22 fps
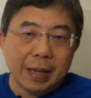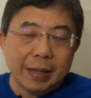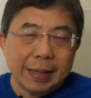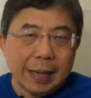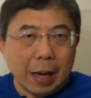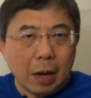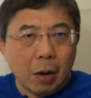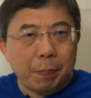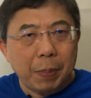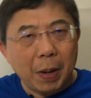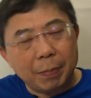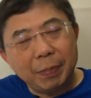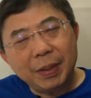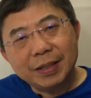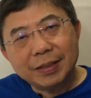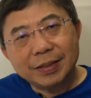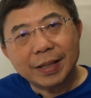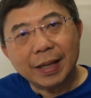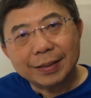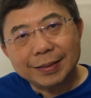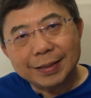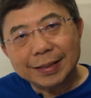Now, public
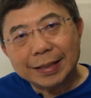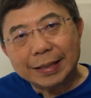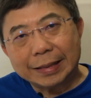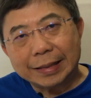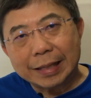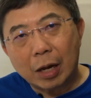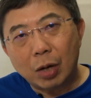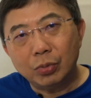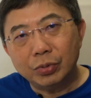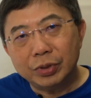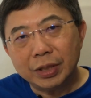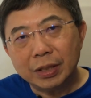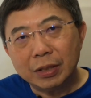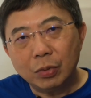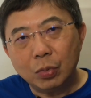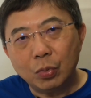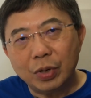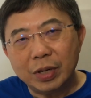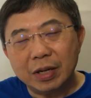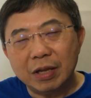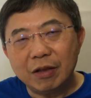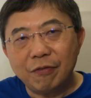sector
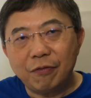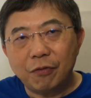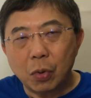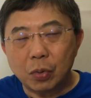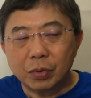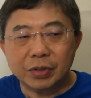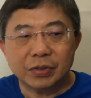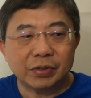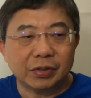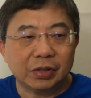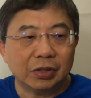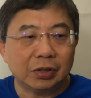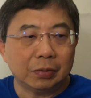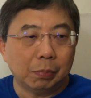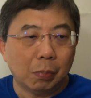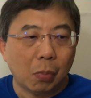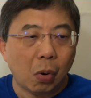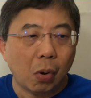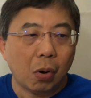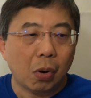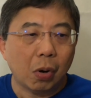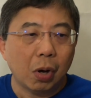accounting really focuses
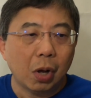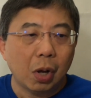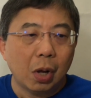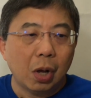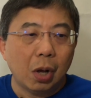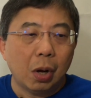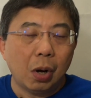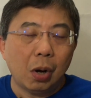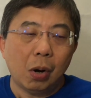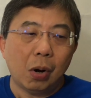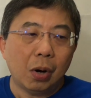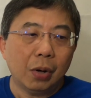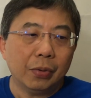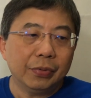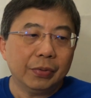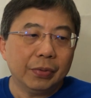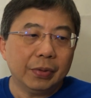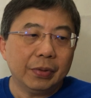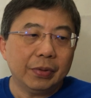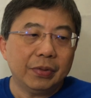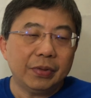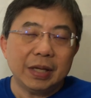more
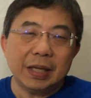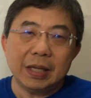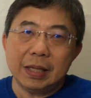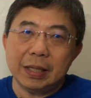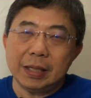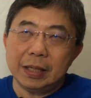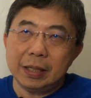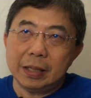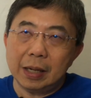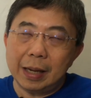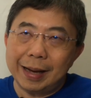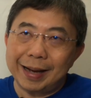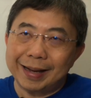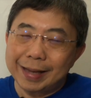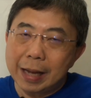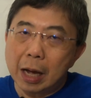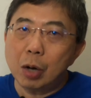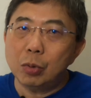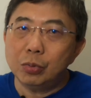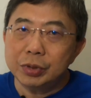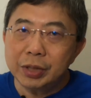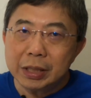on the
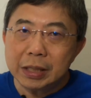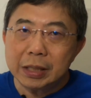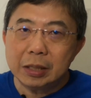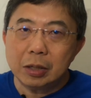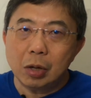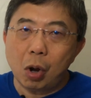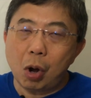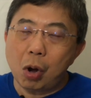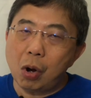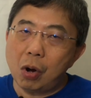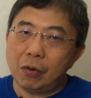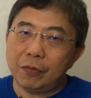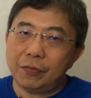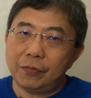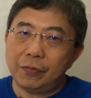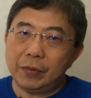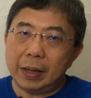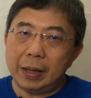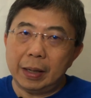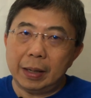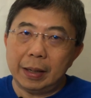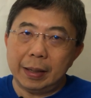accounting of